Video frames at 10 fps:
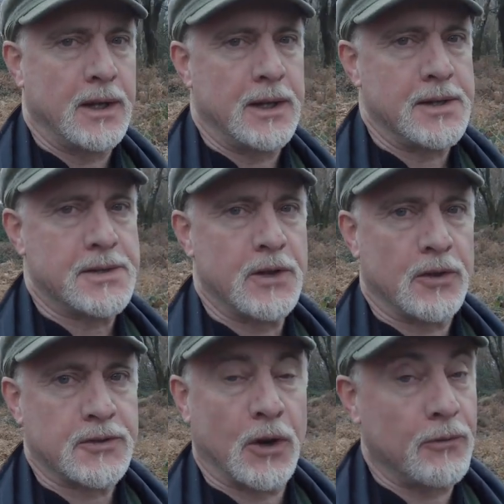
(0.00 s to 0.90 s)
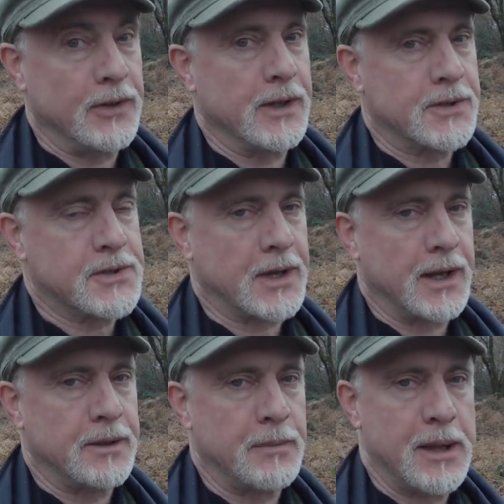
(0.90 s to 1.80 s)
is not obvious
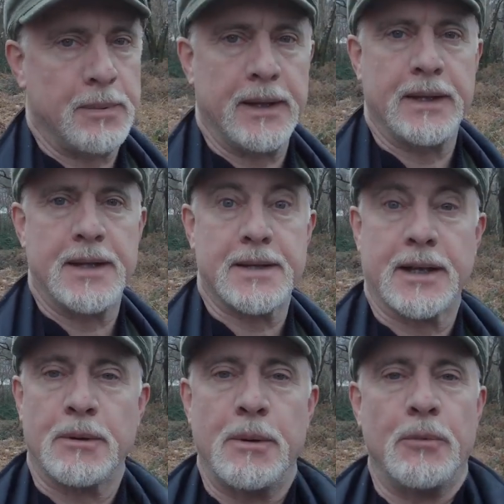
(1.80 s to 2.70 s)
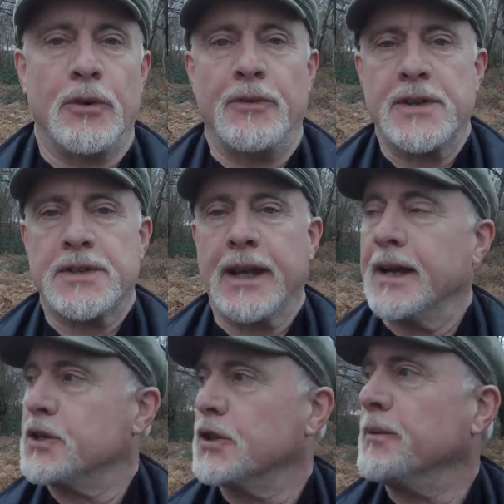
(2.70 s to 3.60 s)
and maybe needs a little bit more
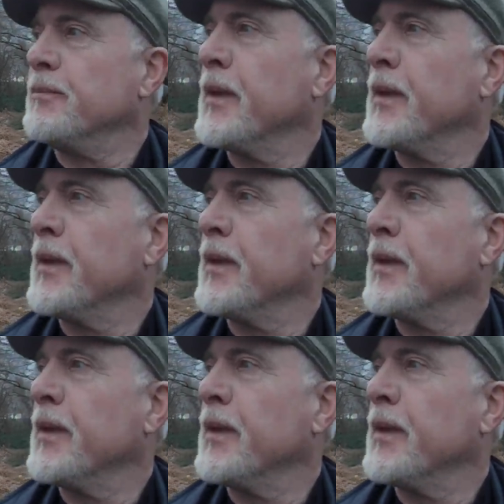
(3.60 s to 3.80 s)
investigation.